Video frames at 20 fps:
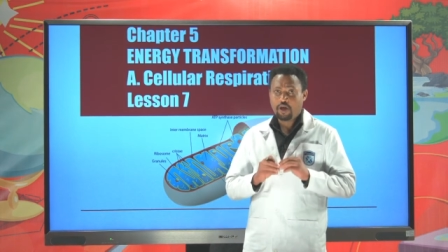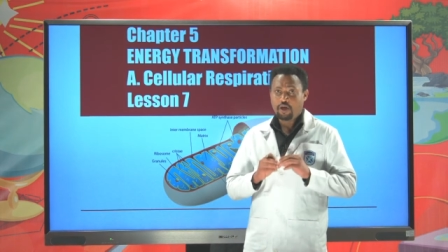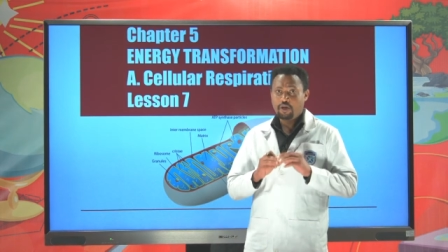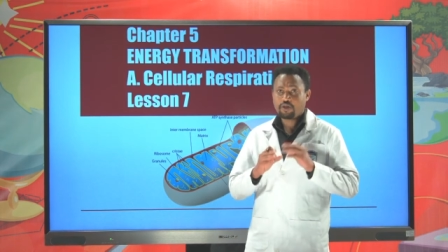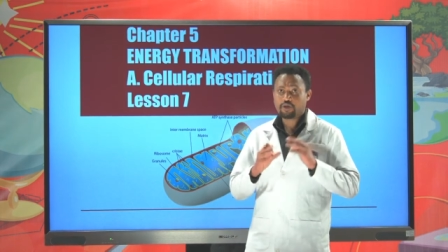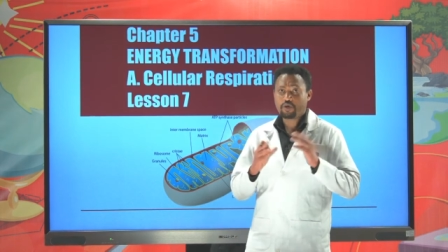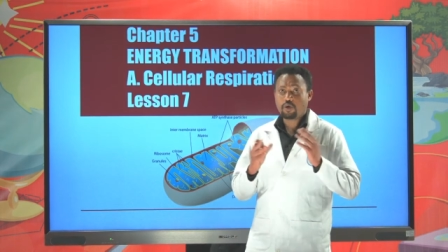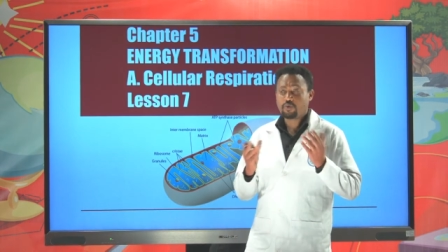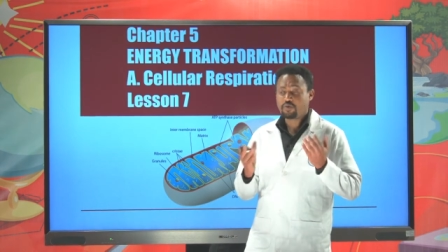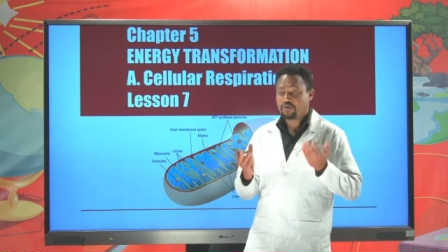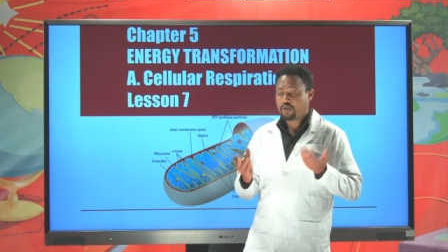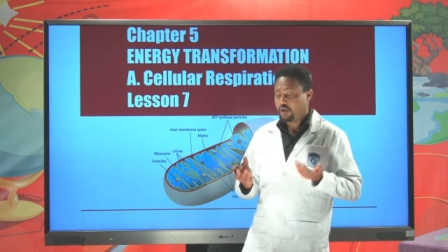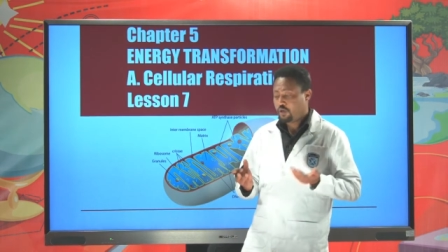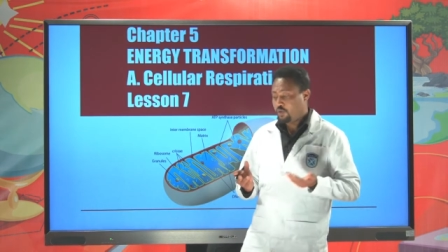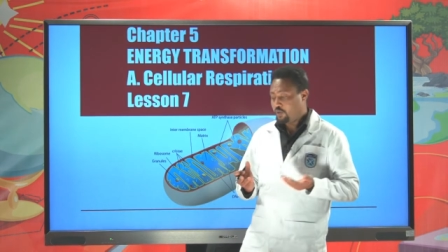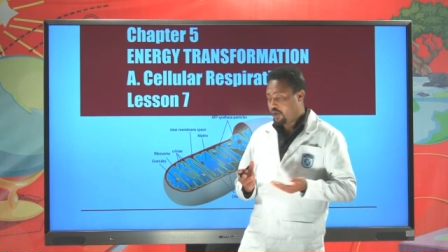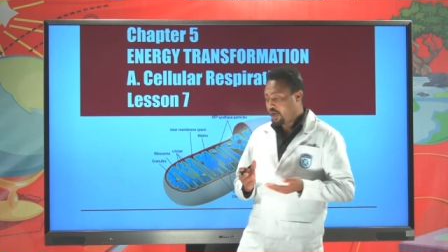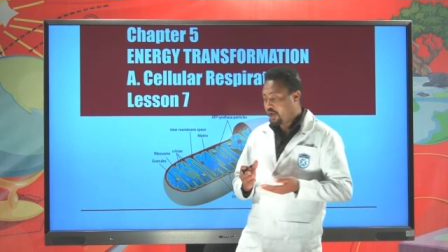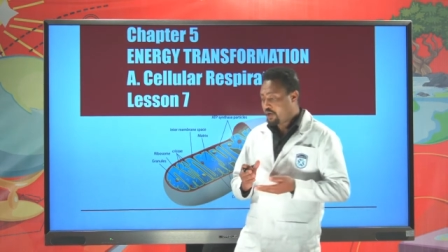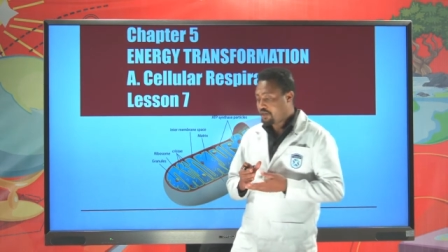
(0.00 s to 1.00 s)
So
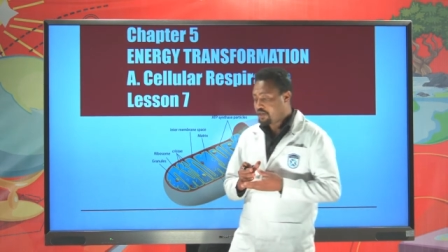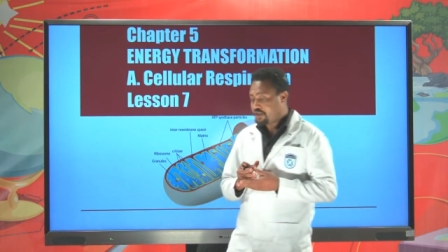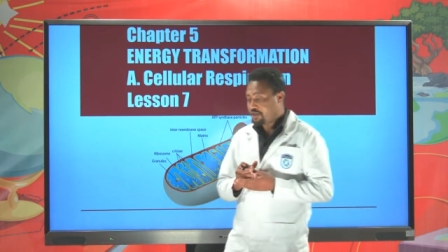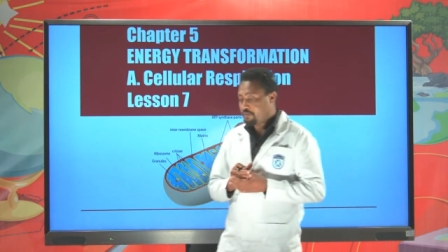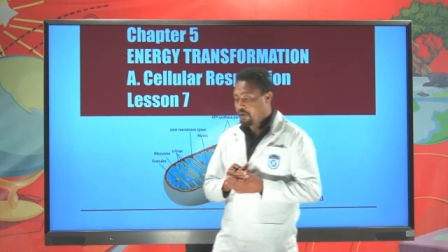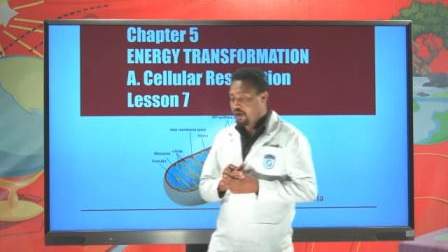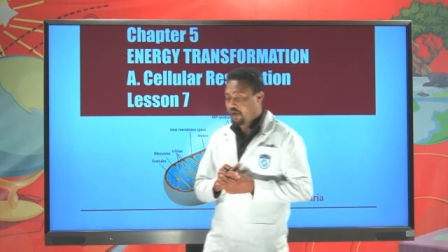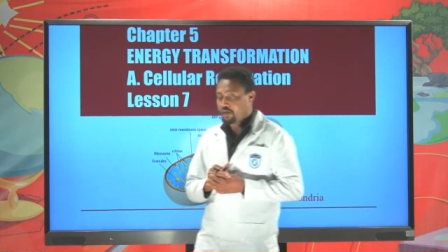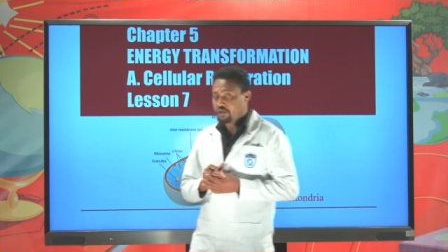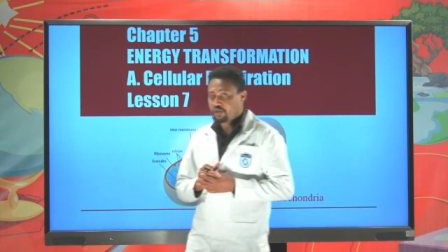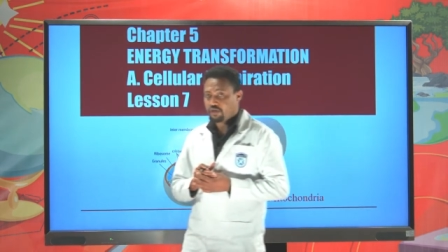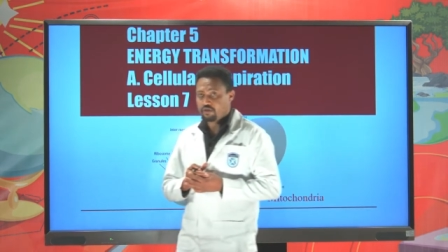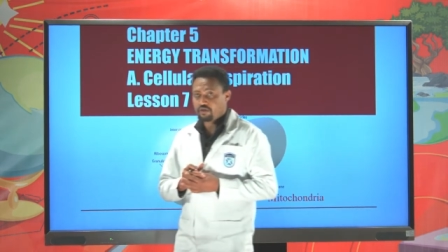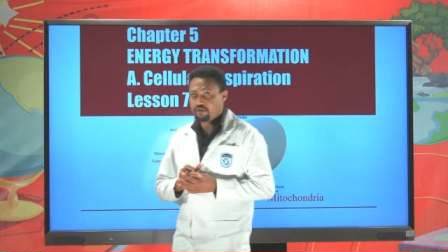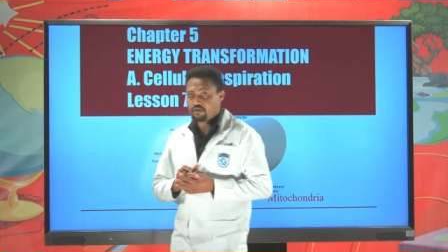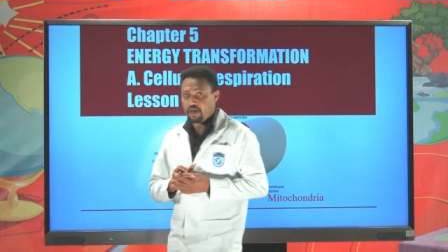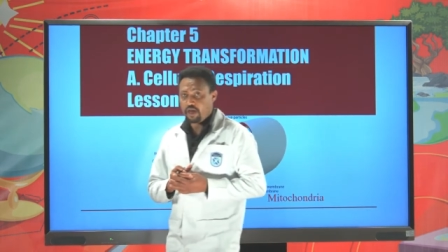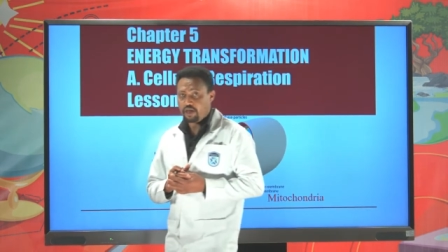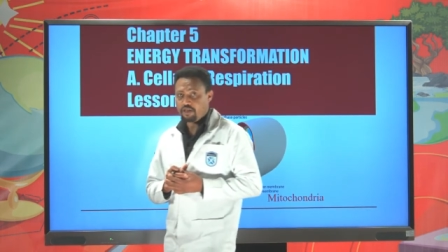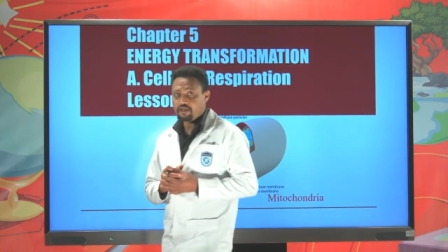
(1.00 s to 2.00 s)
cellular respiration
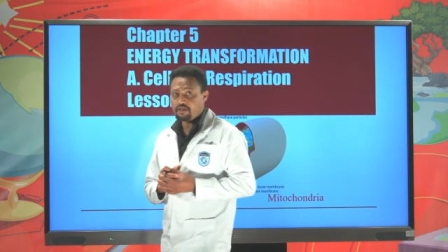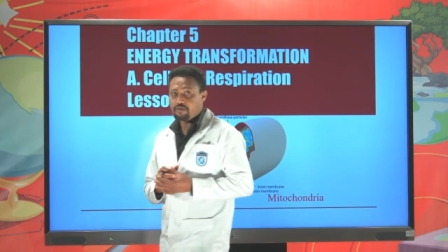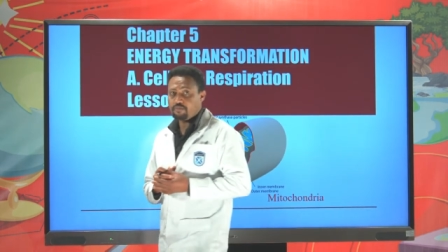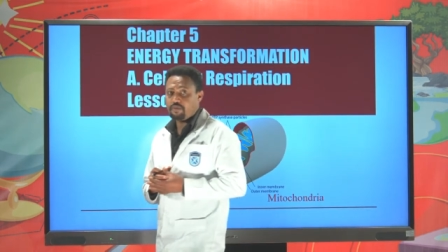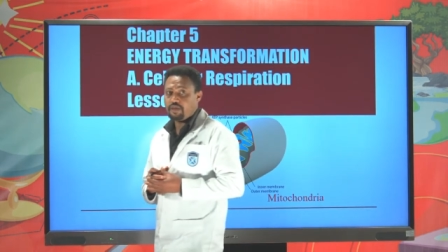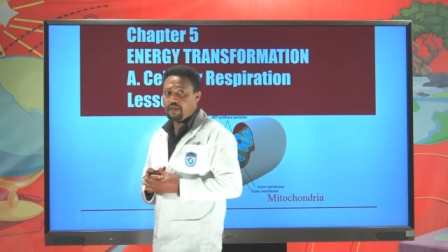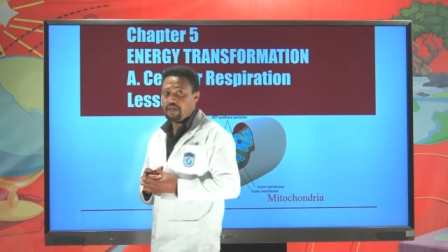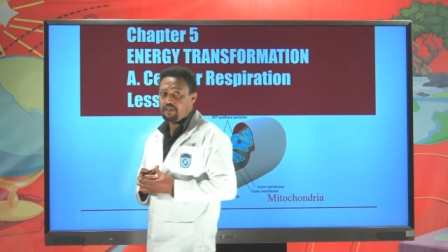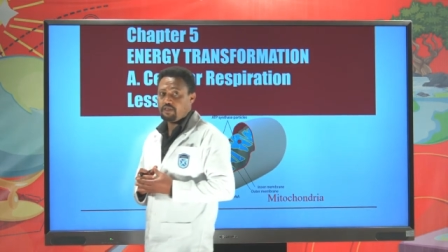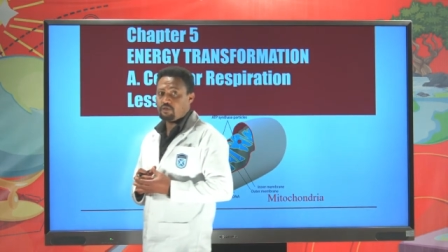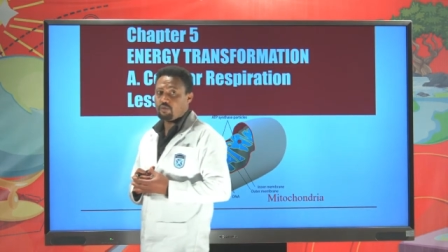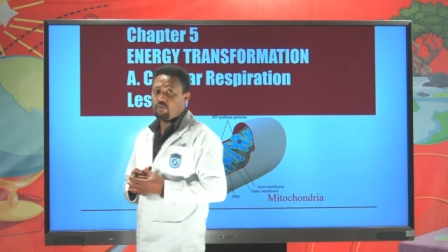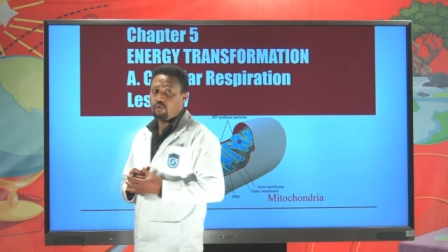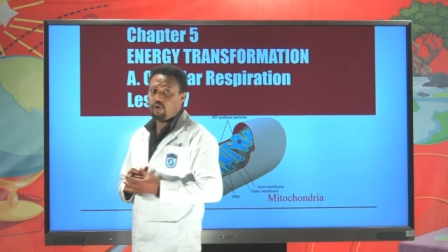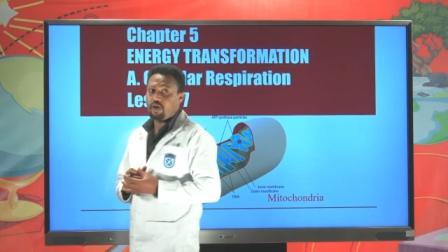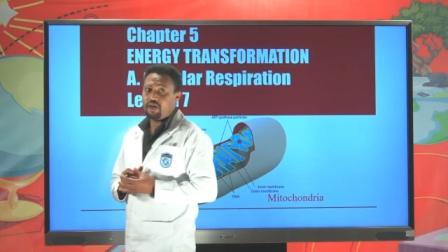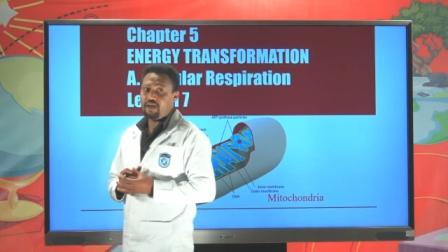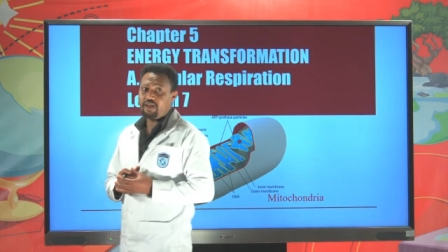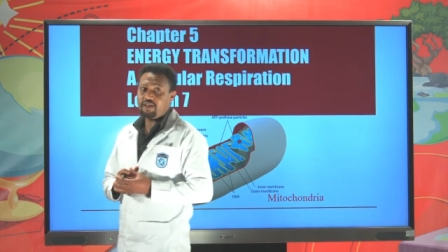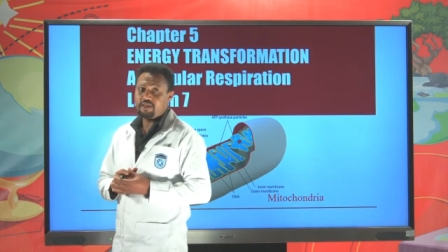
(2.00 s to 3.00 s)
takes place
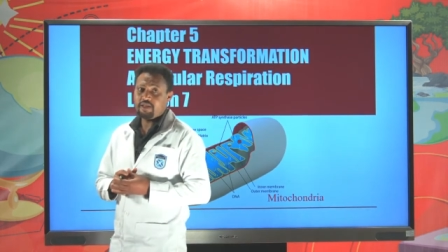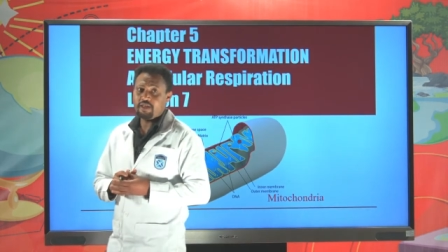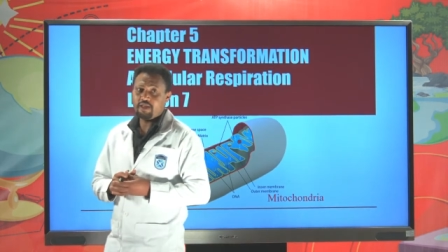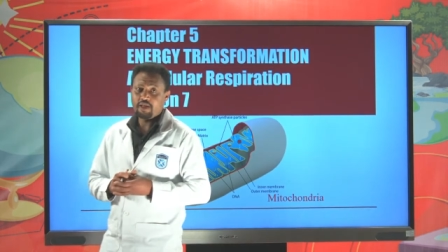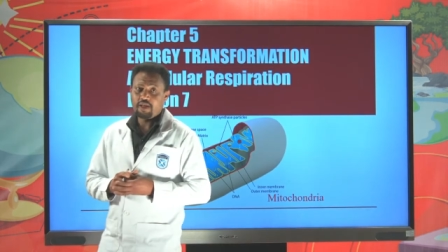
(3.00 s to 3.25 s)
where,